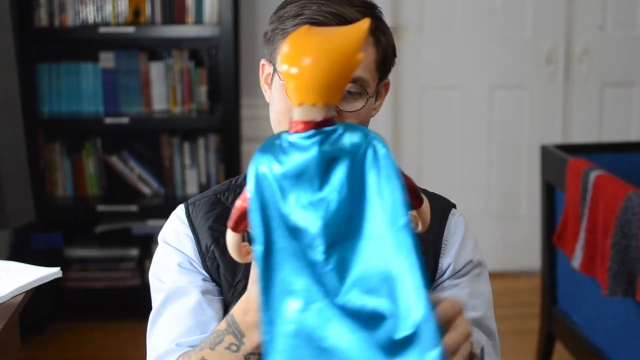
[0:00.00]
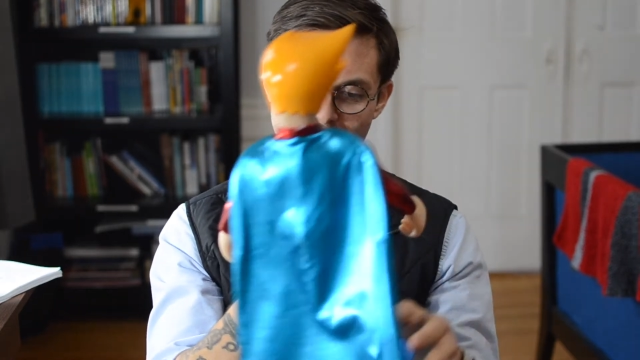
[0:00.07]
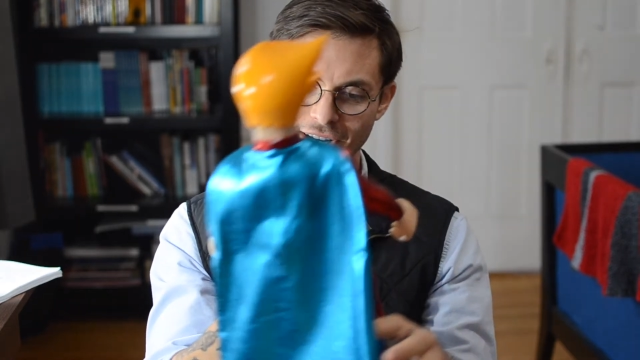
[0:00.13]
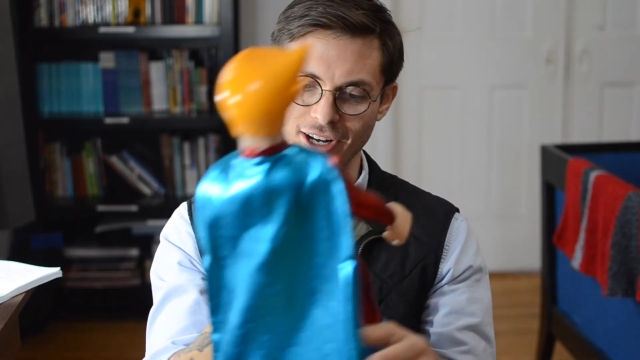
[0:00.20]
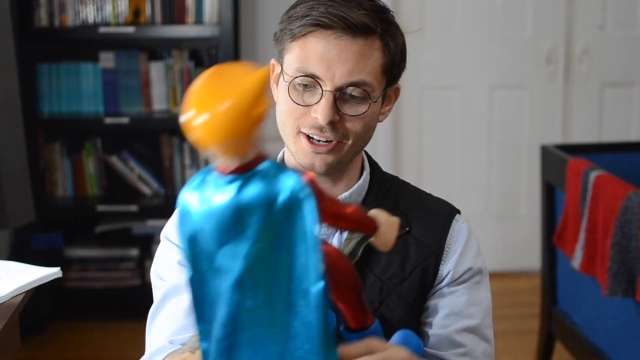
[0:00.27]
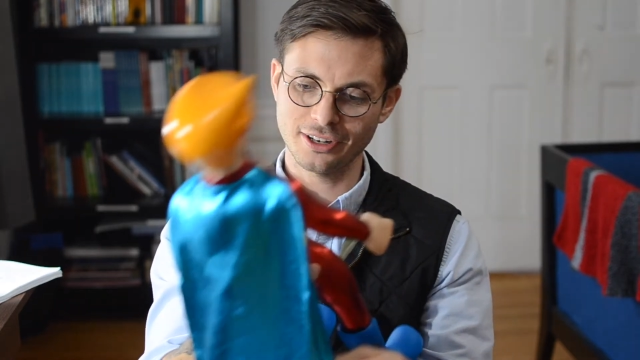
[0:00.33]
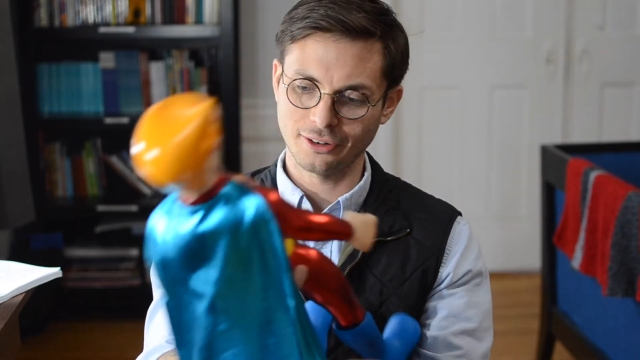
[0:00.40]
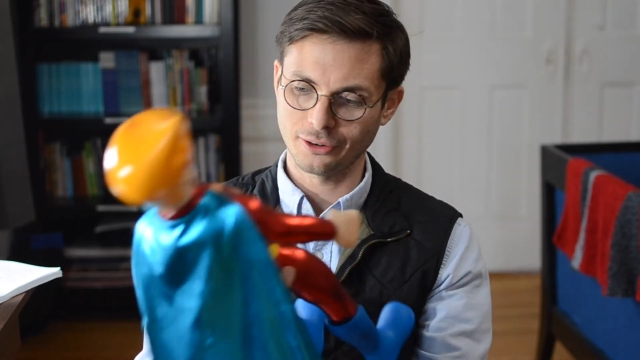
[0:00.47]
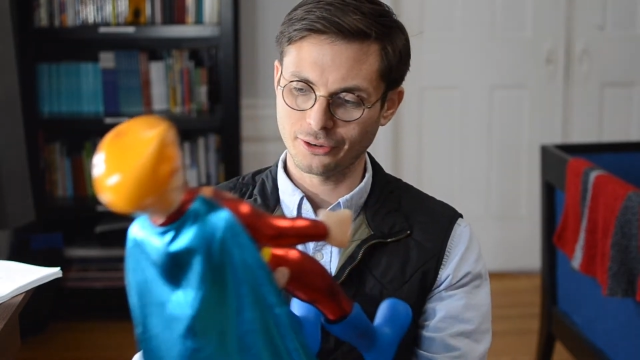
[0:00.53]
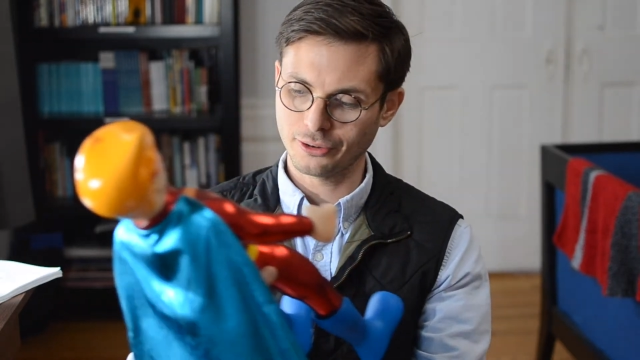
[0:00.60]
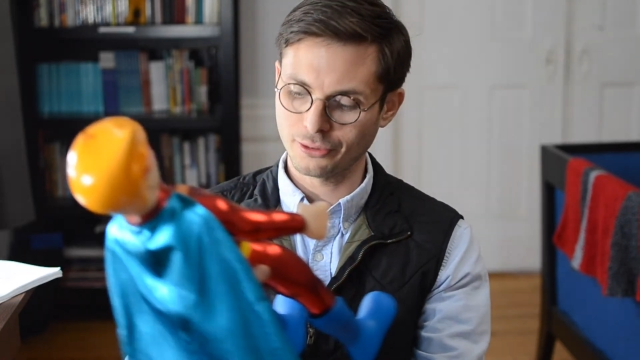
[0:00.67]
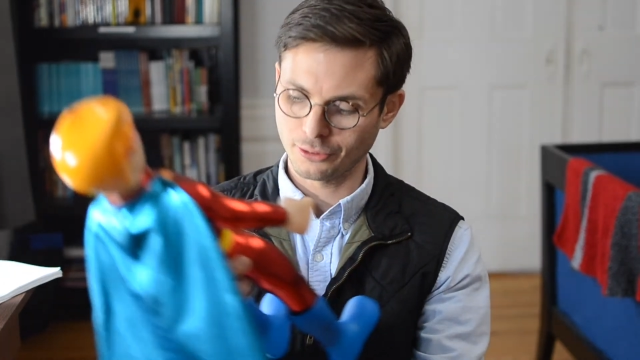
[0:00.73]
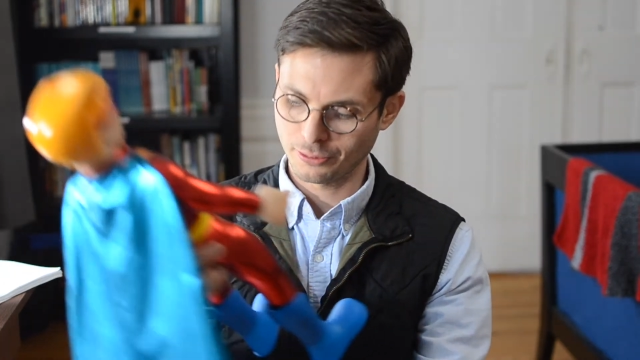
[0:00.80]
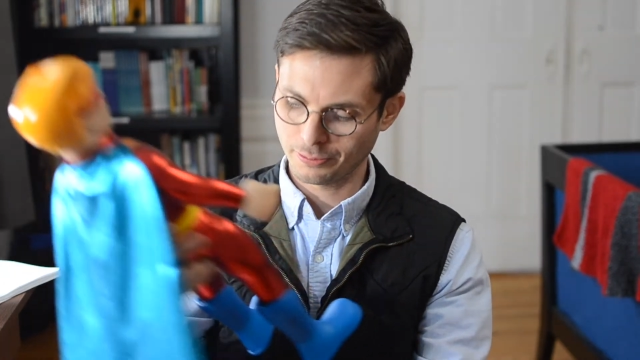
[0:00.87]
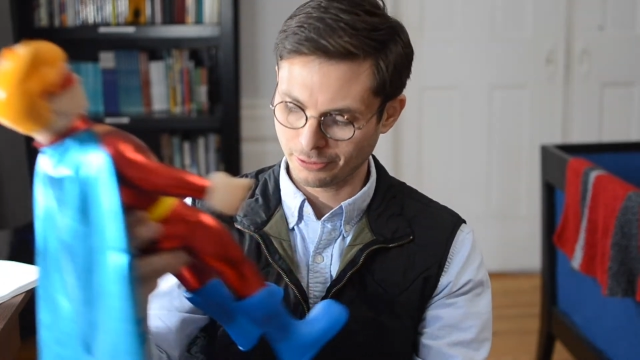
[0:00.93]
toddler
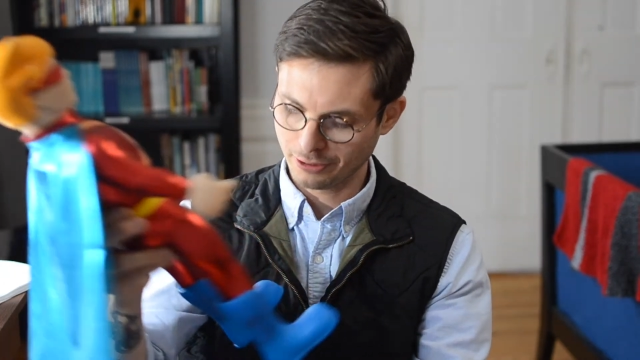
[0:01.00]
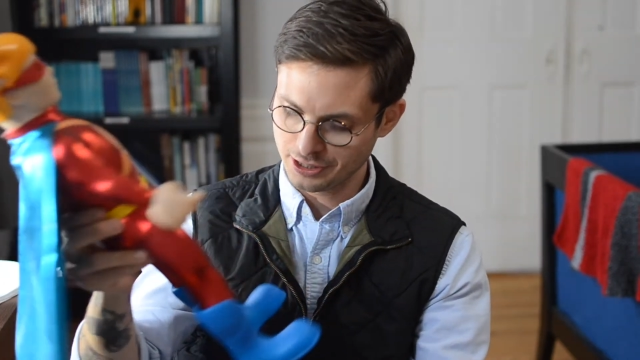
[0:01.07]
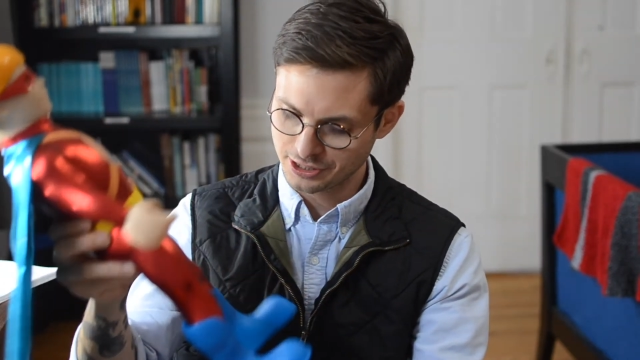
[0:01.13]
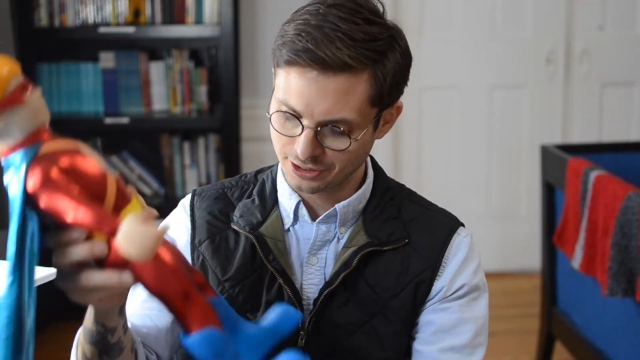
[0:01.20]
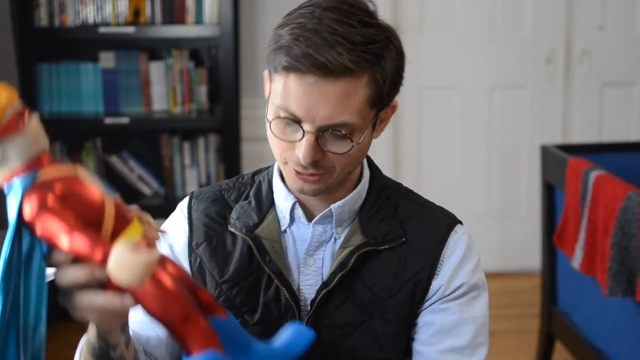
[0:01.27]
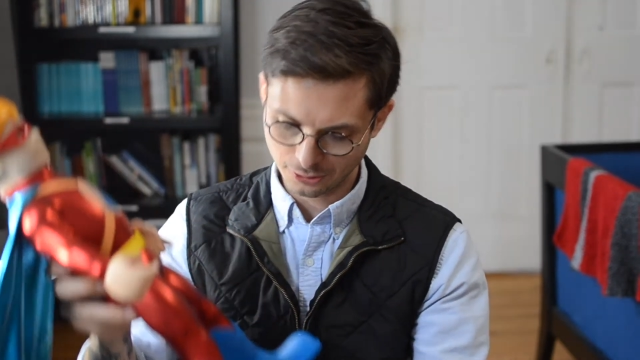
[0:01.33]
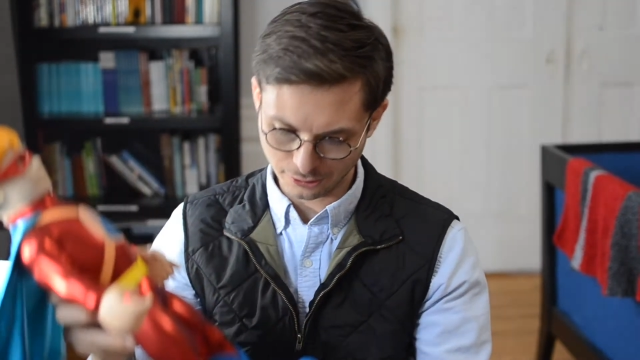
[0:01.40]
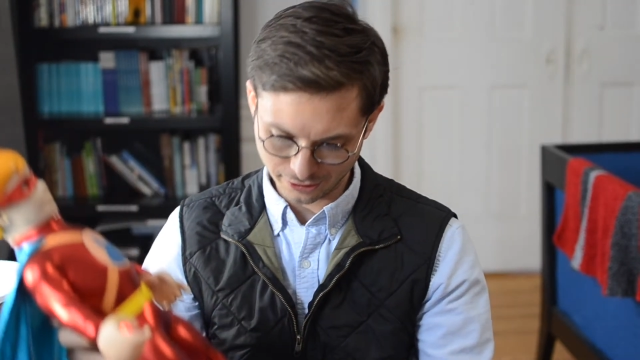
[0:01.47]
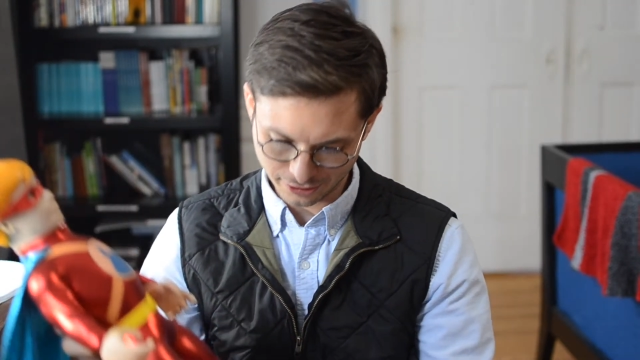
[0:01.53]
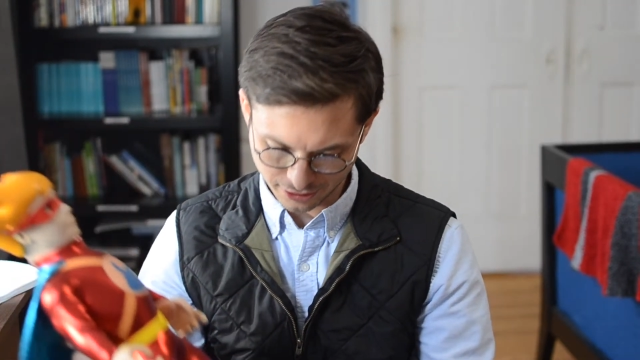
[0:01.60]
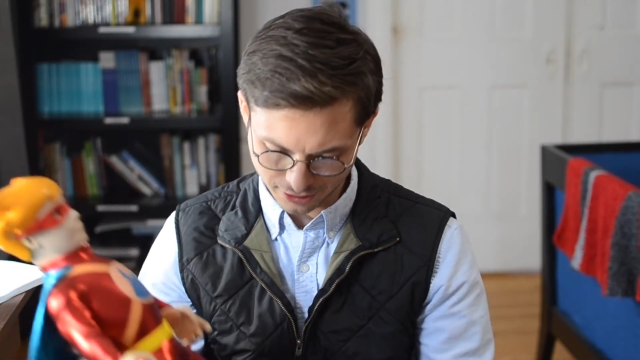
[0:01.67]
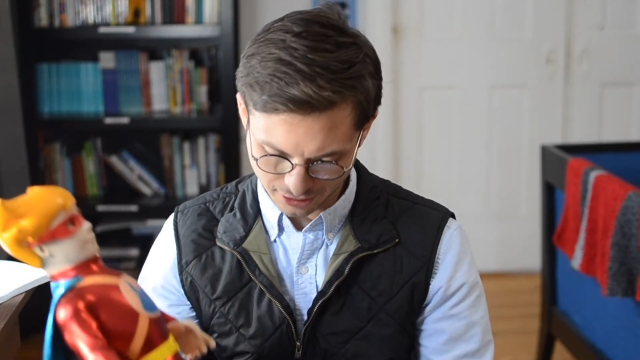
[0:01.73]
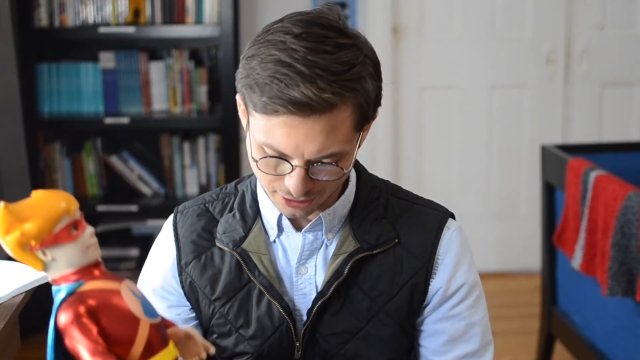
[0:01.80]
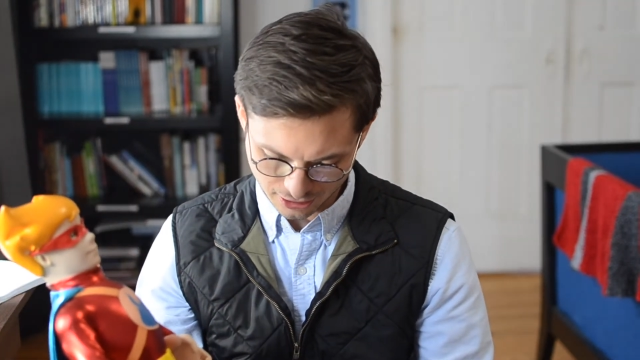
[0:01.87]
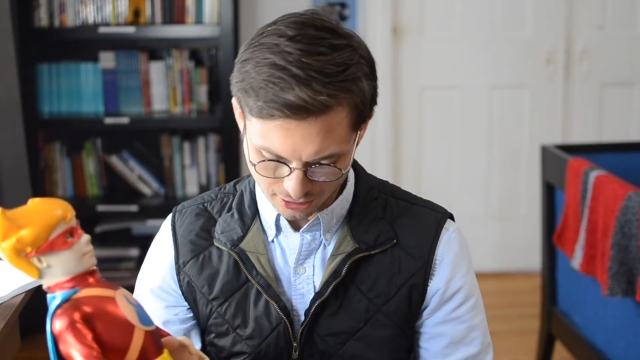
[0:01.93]
or
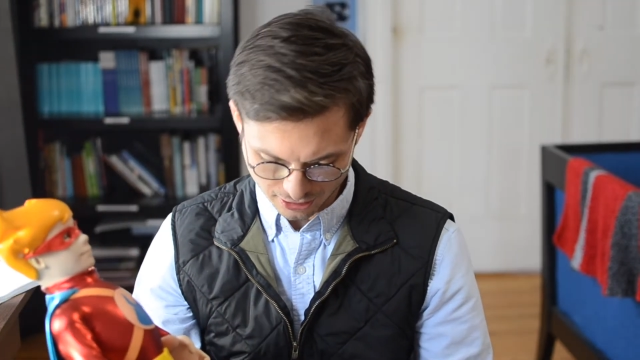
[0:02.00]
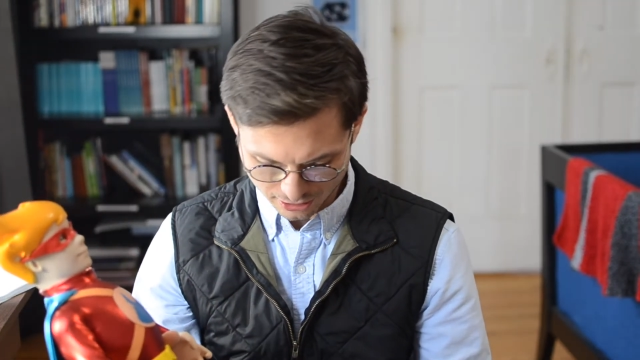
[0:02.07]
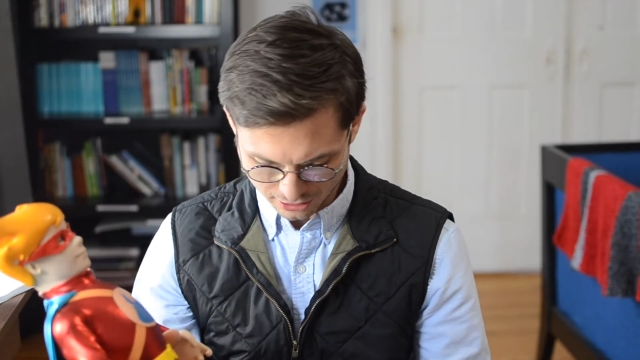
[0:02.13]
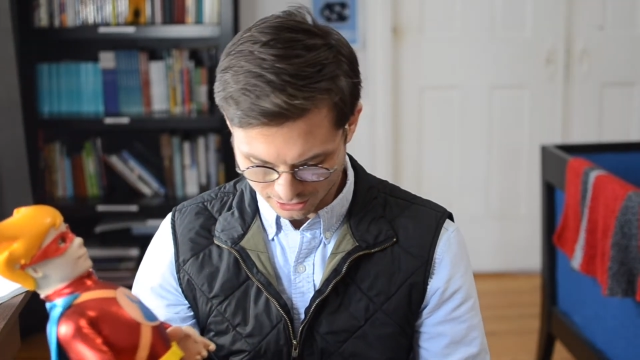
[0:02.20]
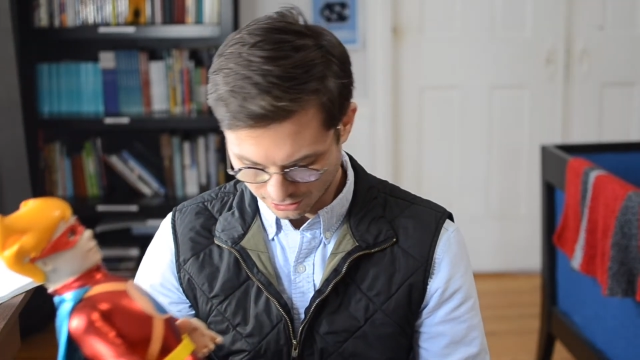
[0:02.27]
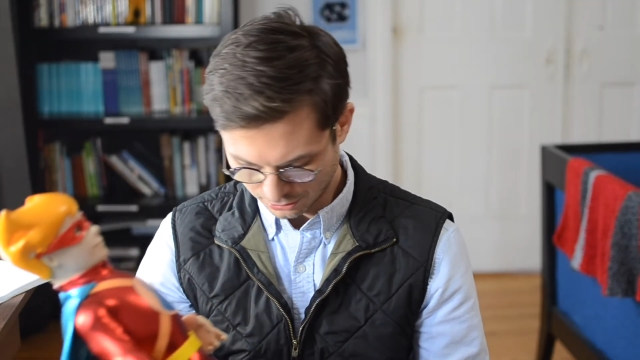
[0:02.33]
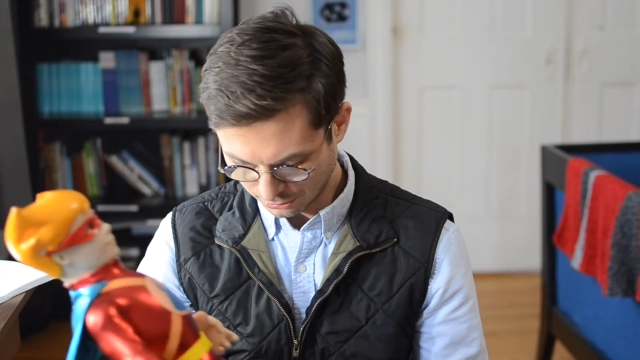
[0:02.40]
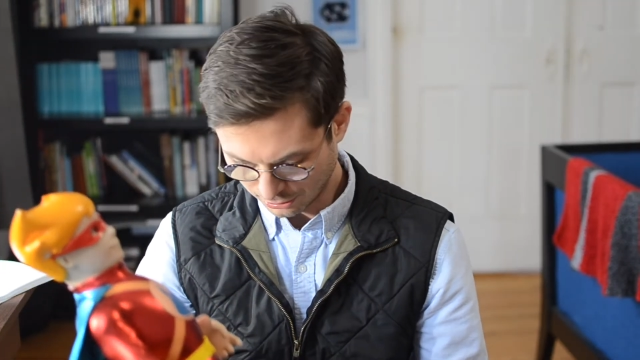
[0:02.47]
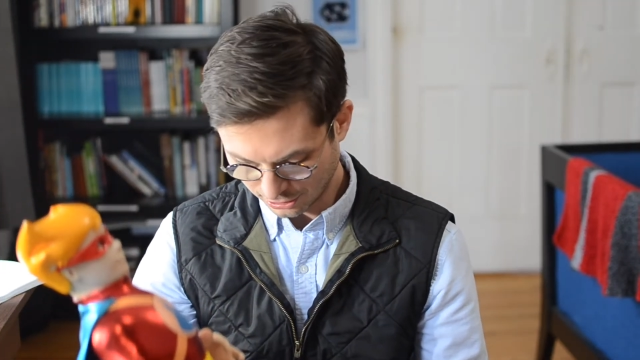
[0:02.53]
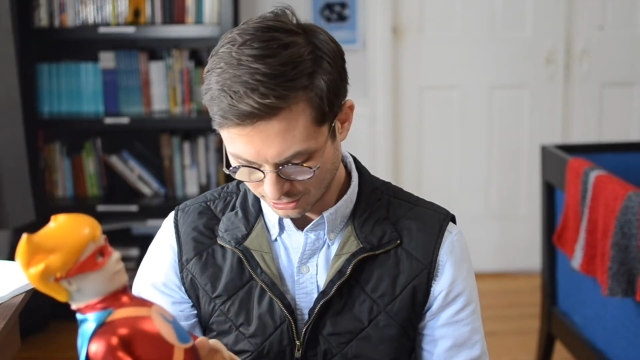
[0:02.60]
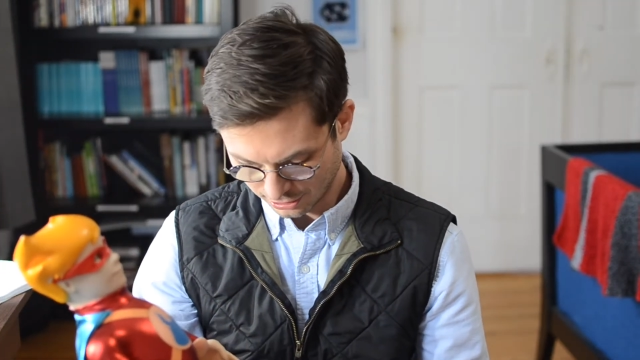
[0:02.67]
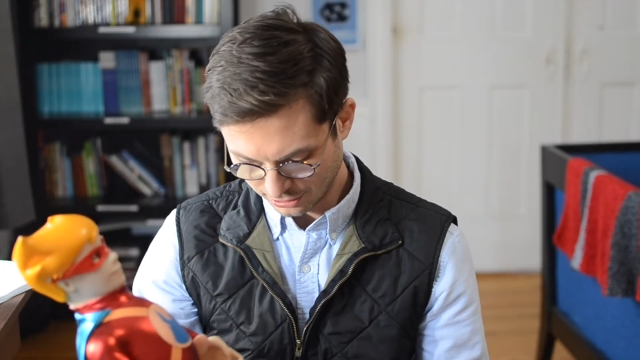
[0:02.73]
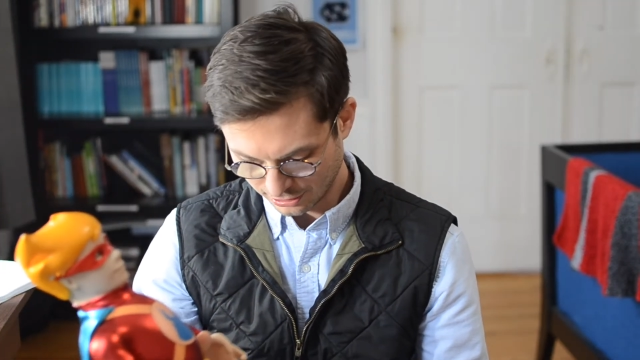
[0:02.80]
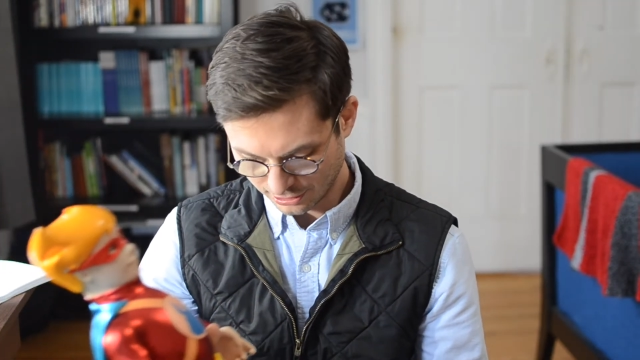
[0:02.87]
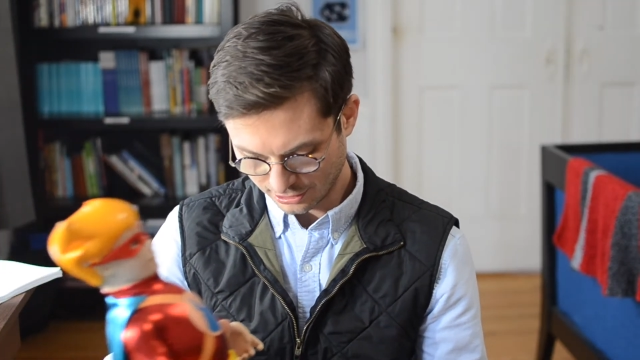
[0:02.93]
preschooler or